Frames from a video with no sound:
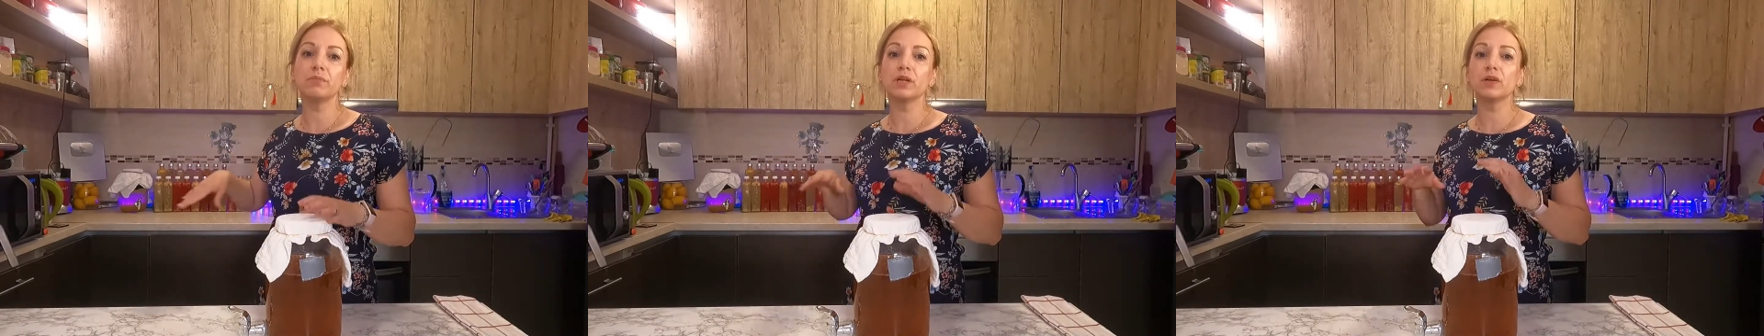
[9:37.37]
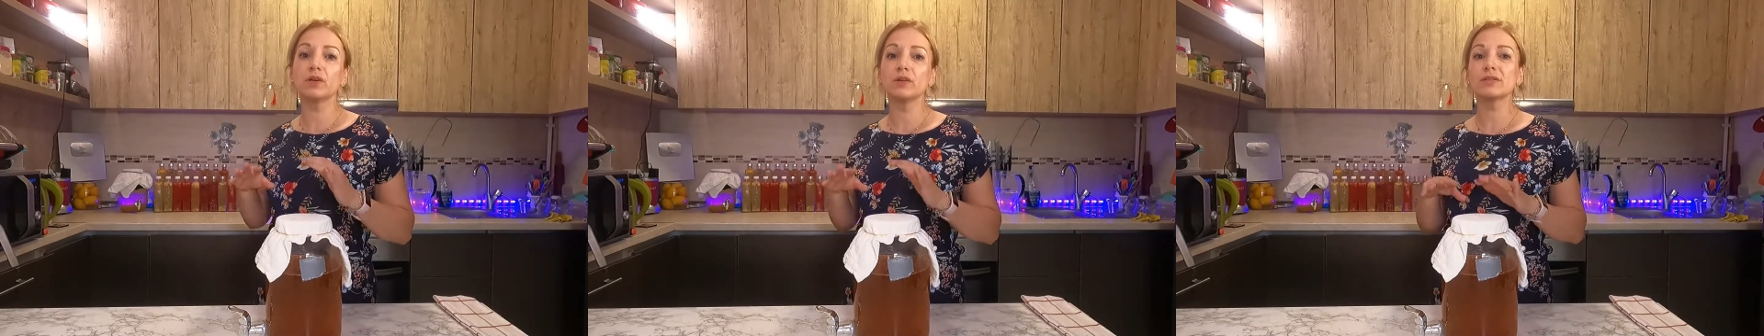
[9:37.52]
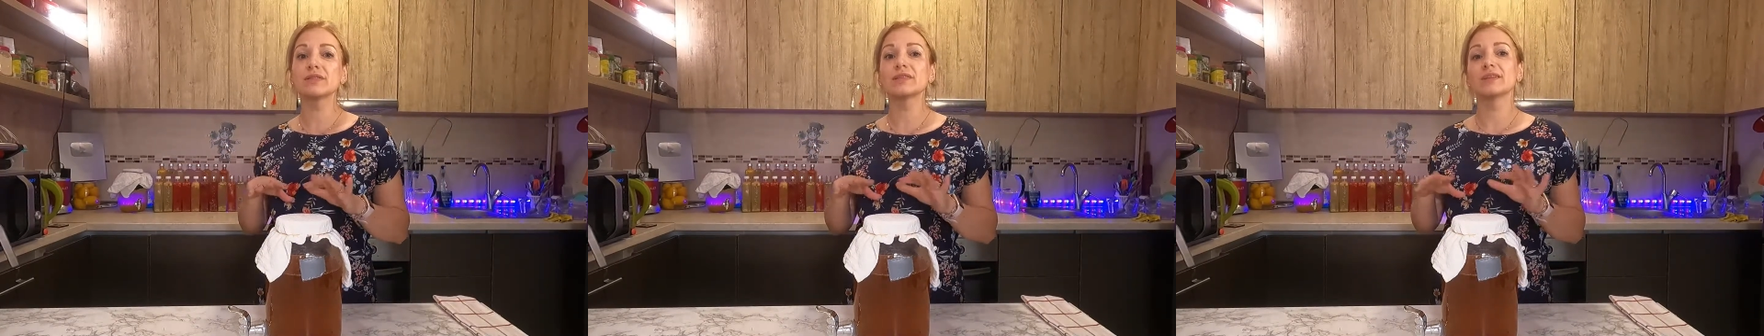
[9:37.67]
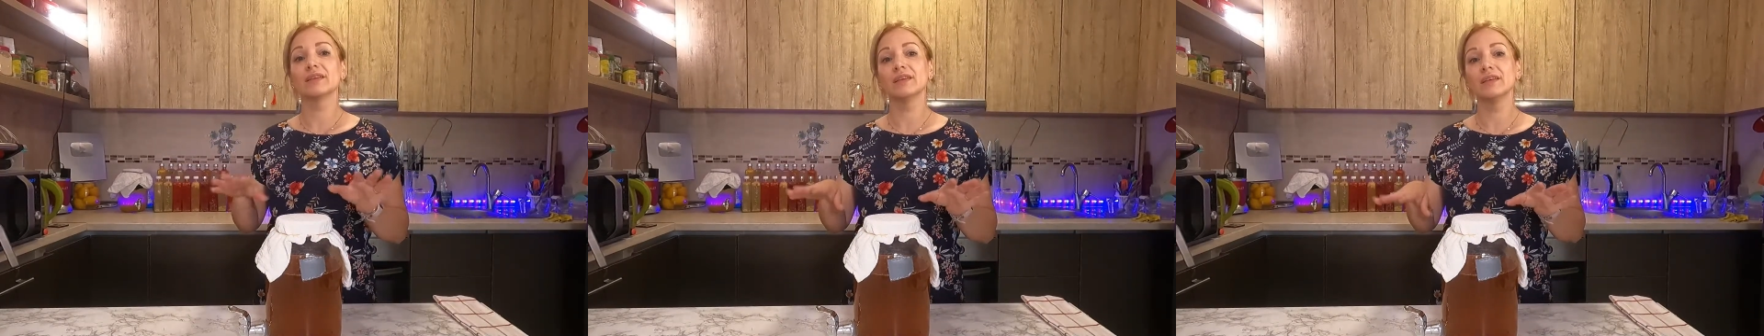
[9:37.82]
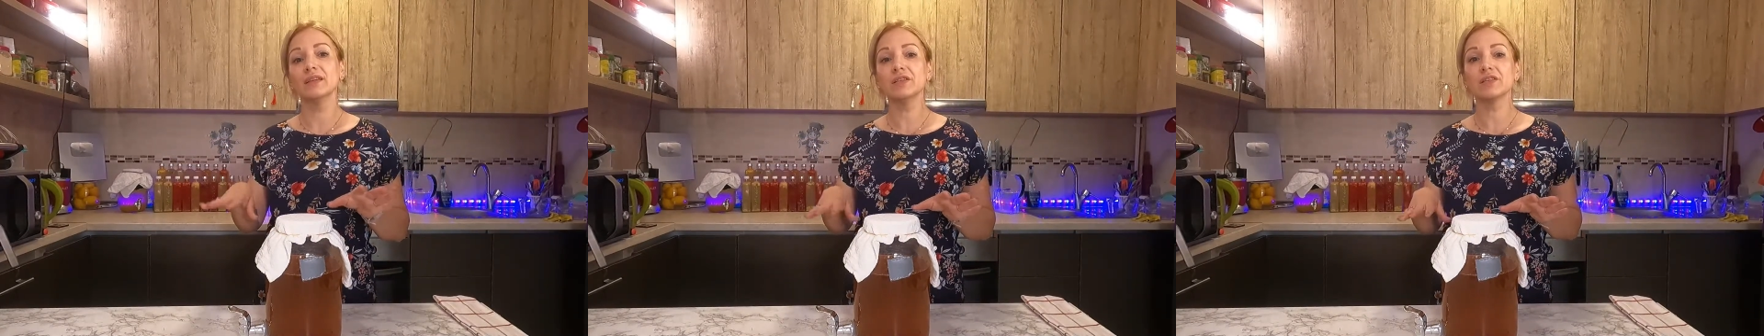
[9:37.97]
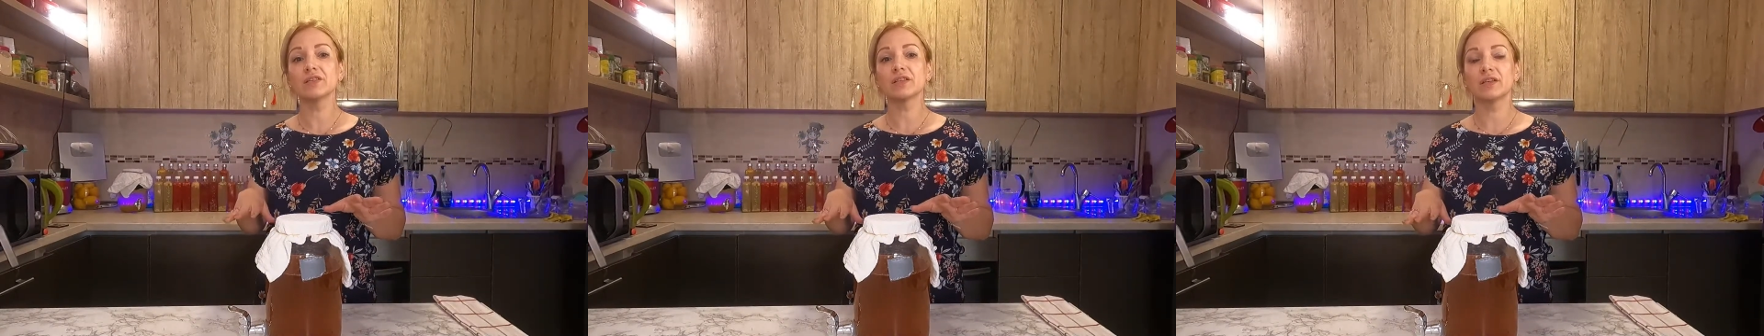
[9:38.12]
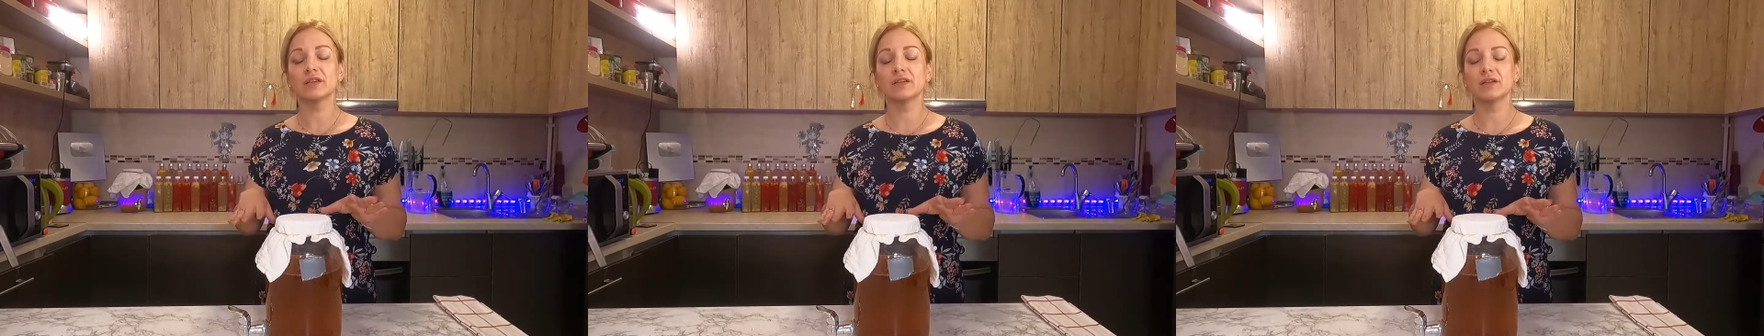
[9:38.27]
because the
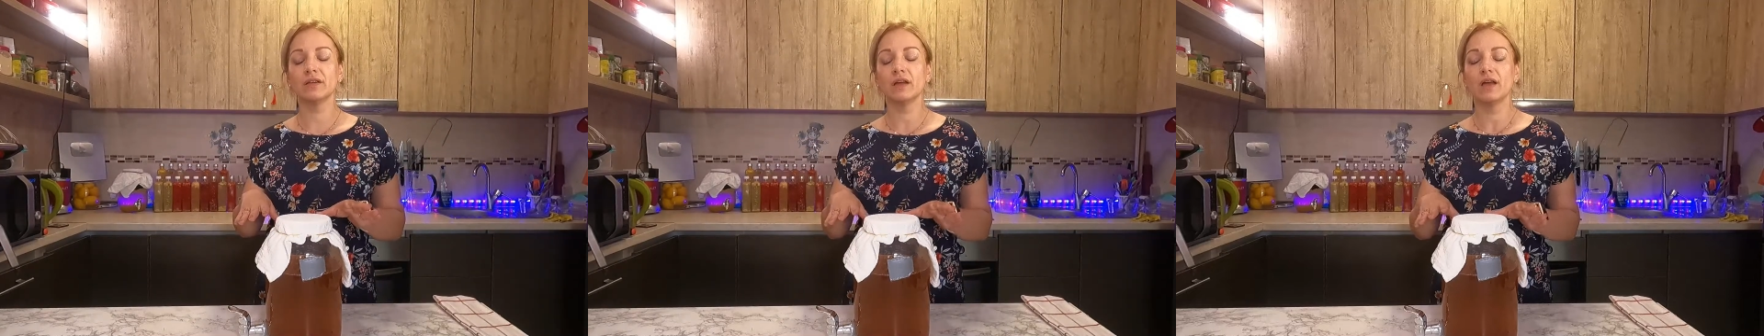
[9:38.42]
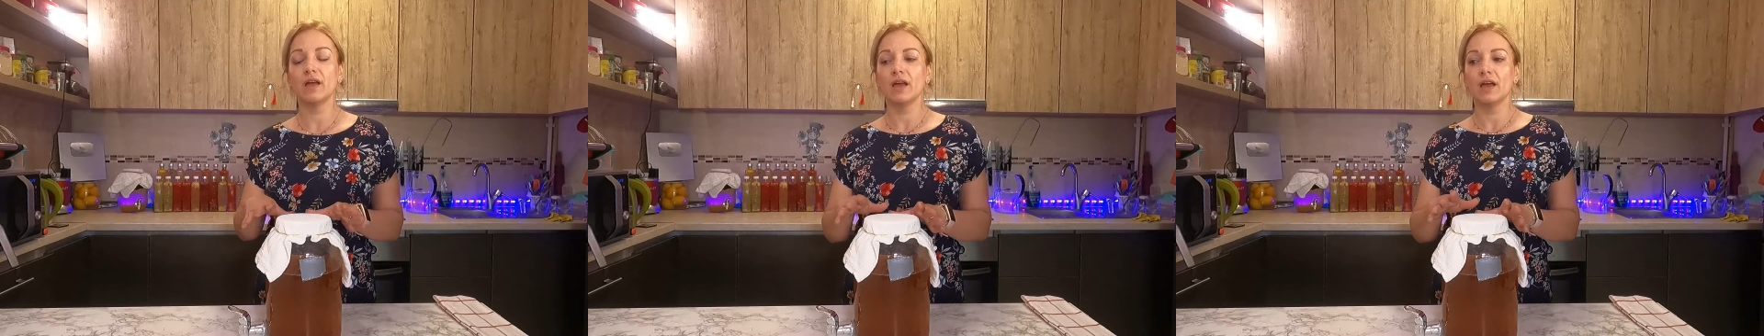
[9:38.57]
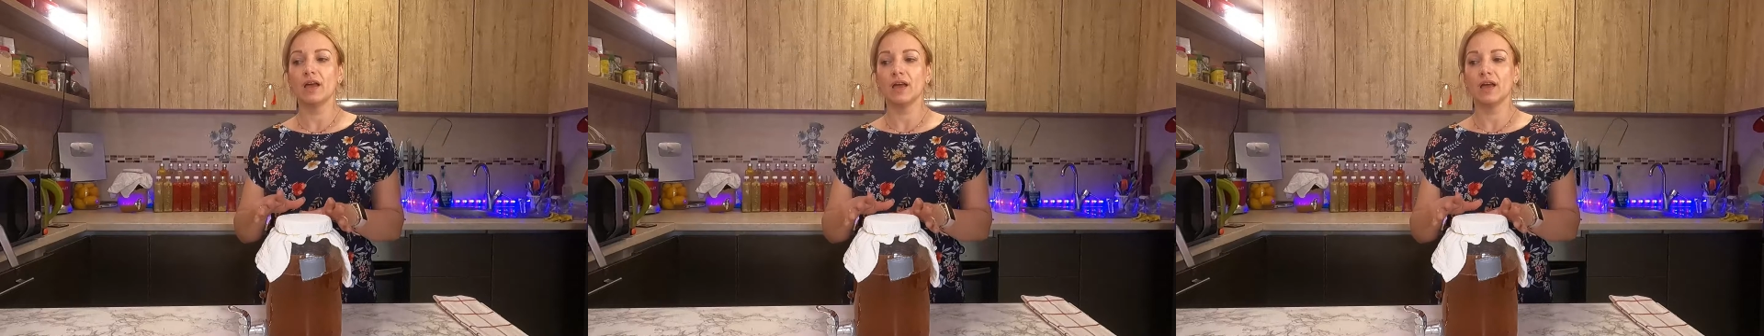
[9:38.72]
kitchen